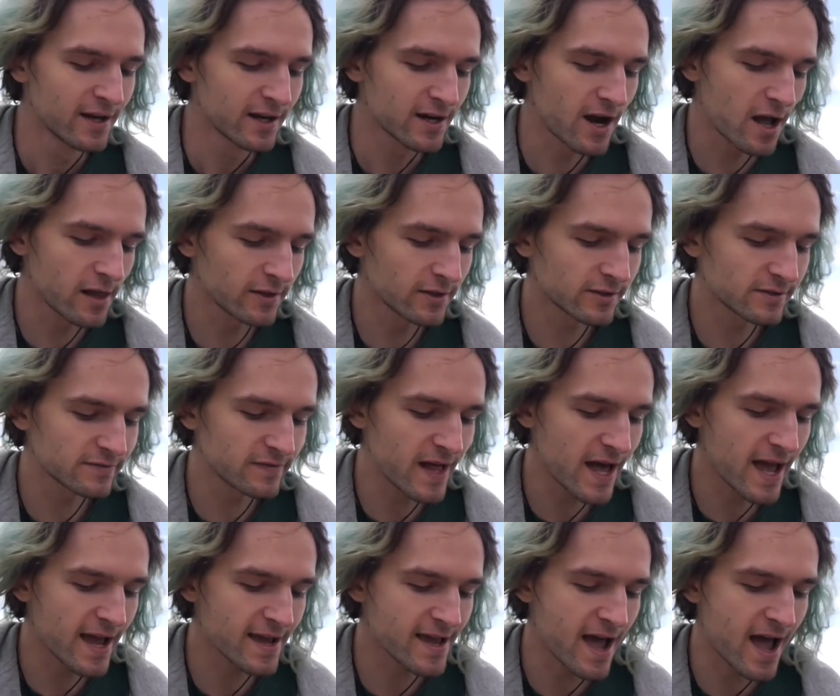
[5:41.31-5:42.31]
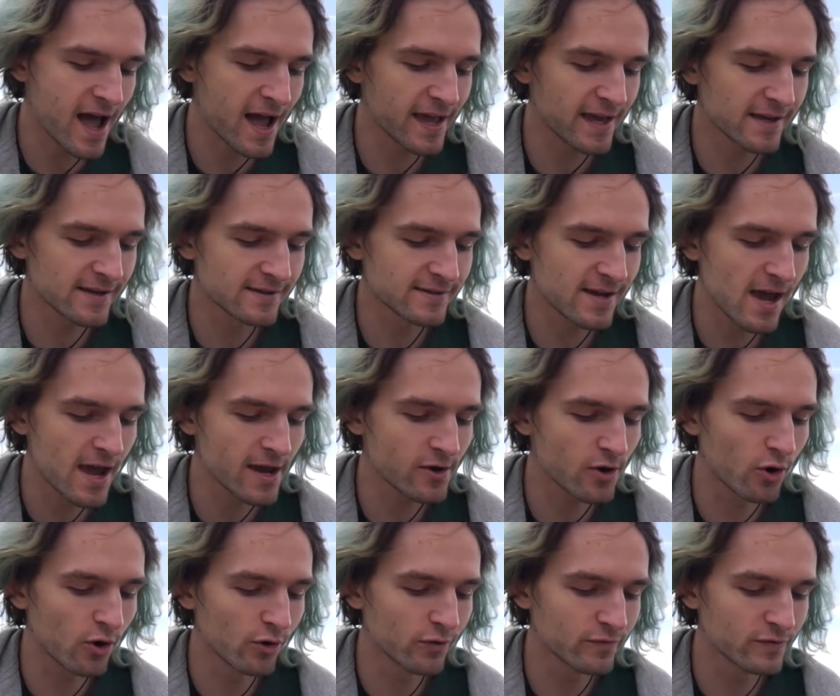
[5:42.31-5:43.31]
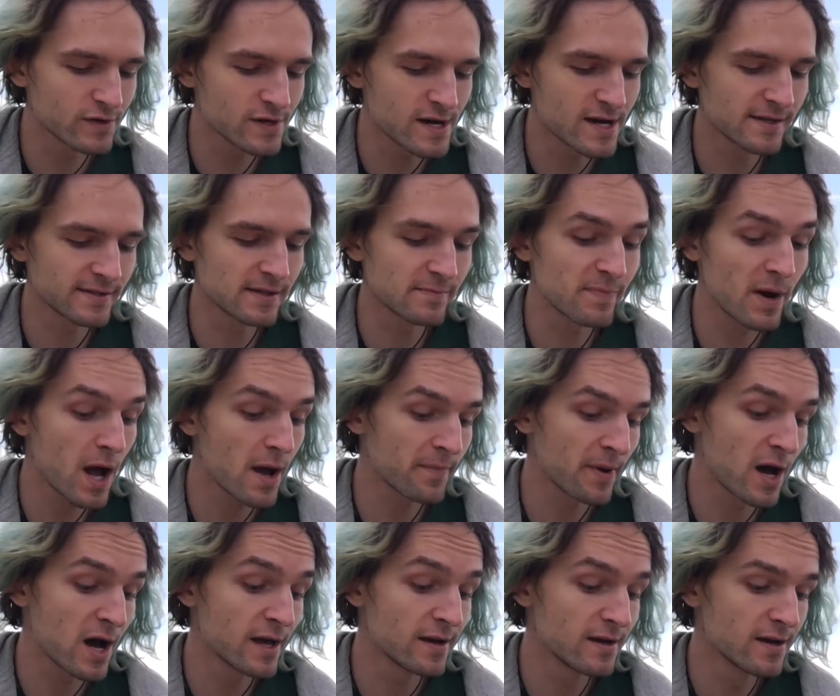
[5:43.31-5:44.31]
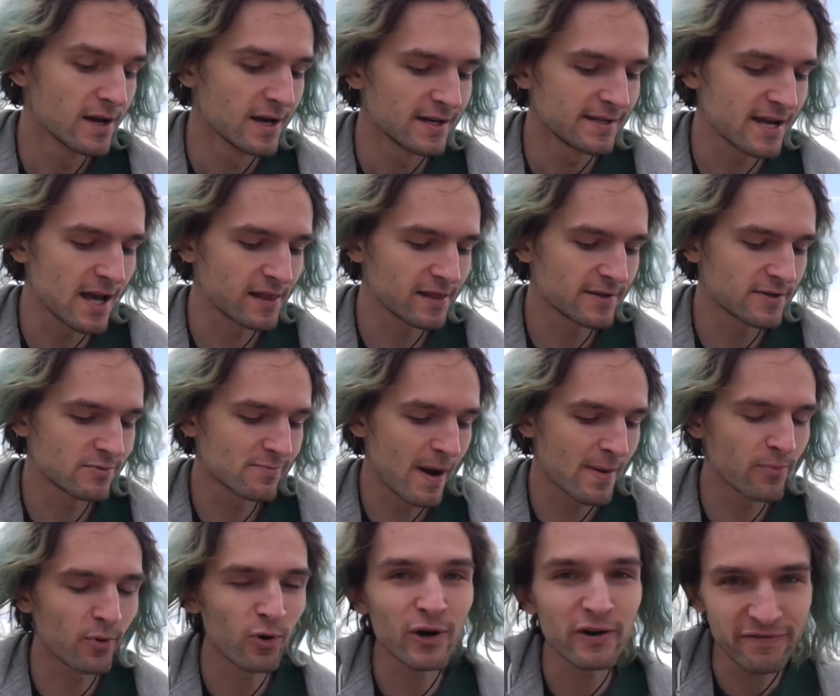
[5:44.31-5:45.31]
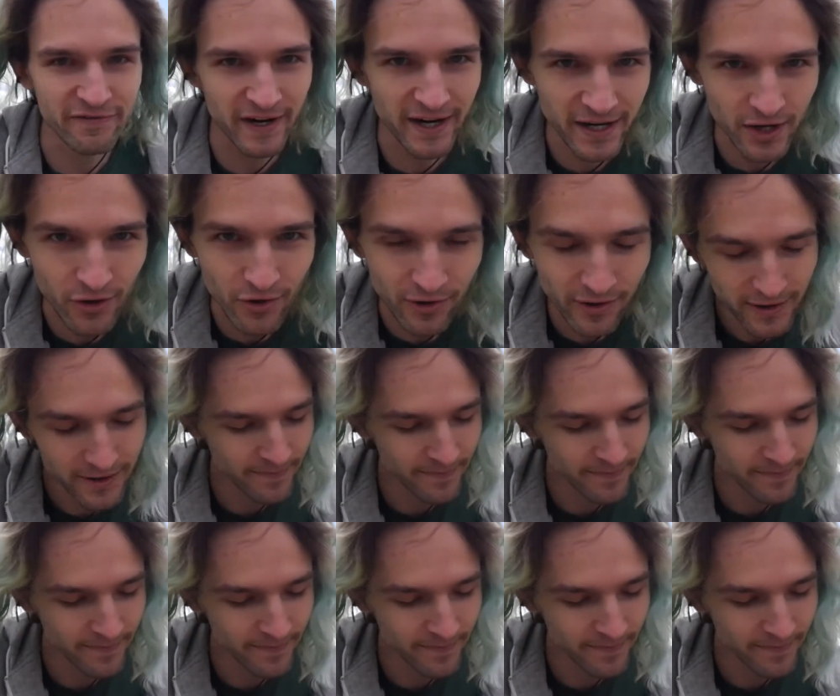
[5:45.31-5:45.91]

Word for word: Colors flying high and take over is a Bob Hun. Tell it to my boyfriend, girl.